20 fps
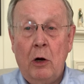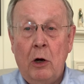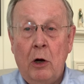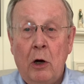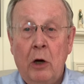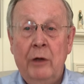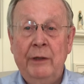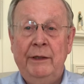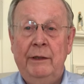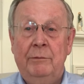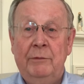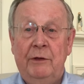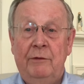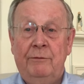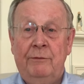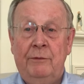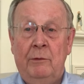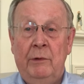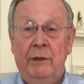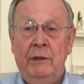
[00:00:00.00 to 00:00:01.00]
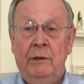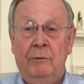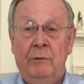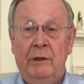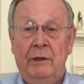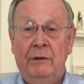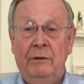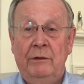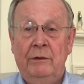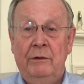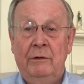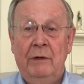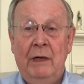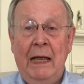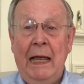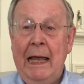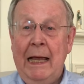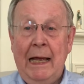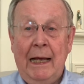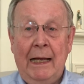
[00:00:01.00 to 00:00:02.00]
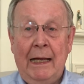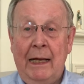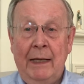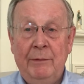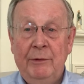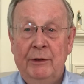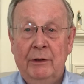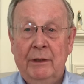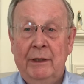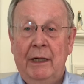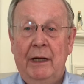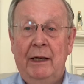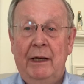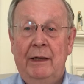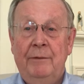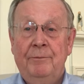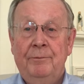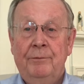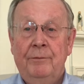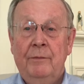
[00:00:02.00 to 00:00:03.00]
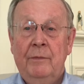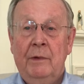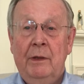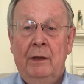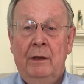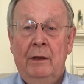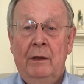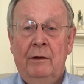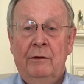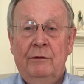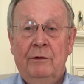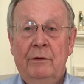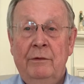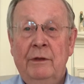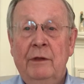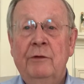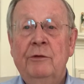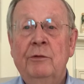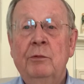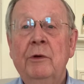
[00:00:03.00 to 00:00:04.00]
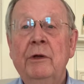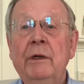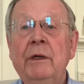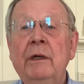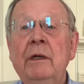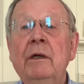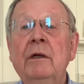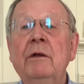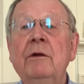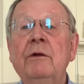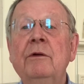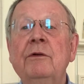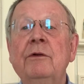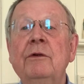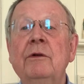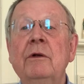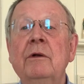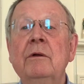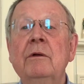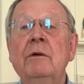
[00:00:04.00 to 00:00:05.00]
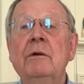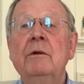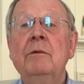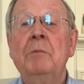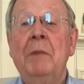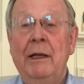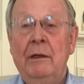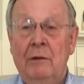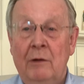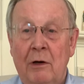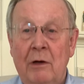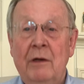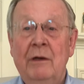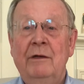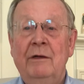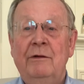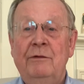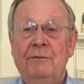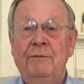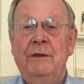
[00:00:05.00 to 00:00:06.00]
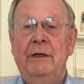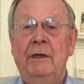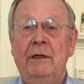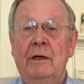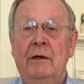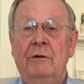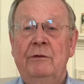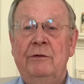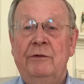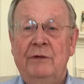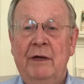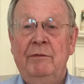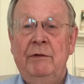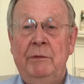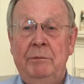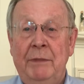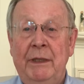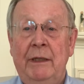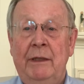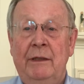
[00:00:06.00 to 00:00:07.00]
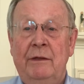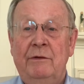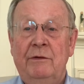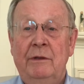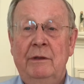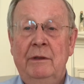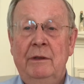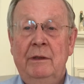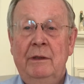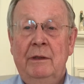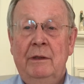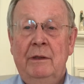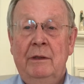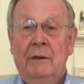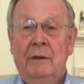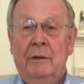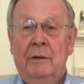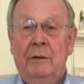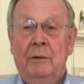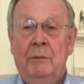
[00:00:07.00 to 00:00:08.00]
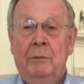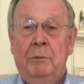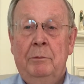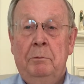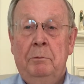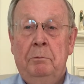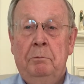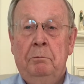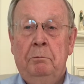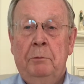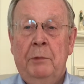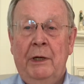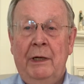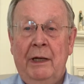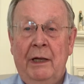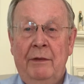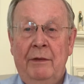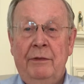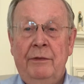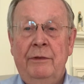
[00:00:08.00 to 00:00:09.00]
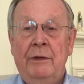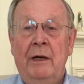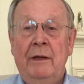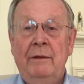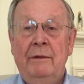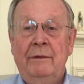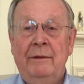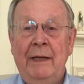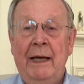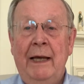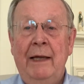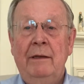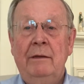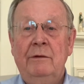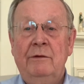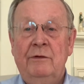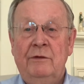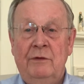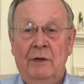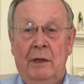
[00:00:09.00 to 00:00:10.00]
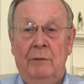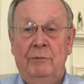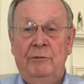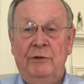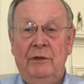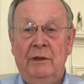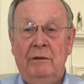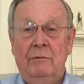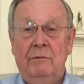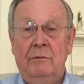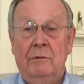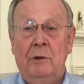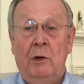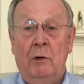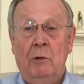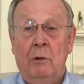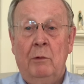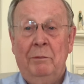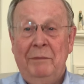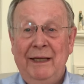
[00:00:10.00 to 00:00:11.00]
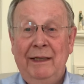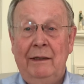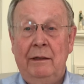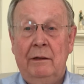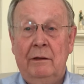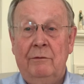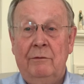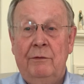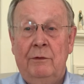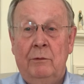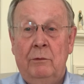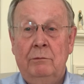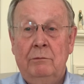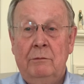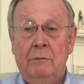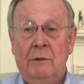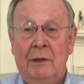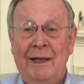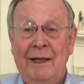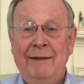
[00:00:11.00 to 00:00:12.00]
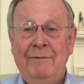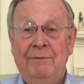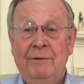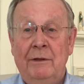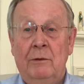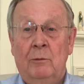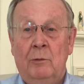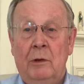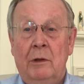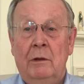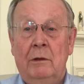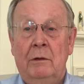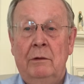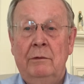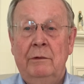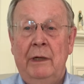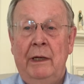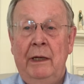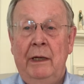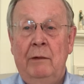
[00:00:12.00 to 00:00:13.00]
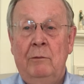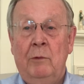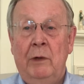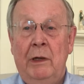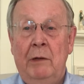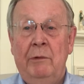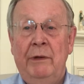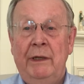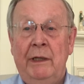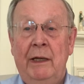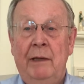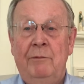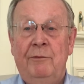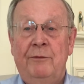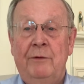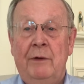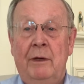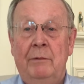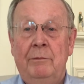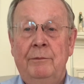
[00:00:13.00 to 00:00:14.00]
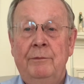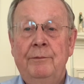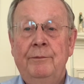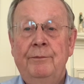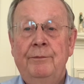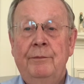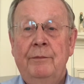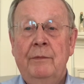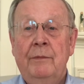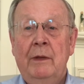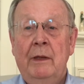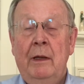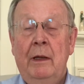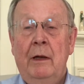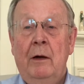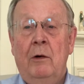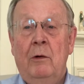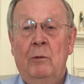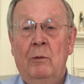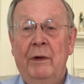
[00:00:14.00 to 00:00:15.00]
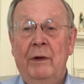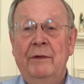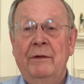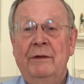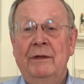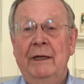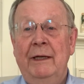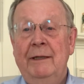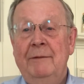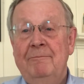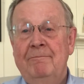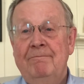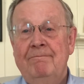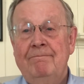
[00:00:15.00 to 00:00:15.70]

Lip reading: argument for what you want to do, I'm your guy. So this one is my longest video, 7 minutes, but I thought that subject, the whole meaning of the life in the world and where we came from. Oh, one thing,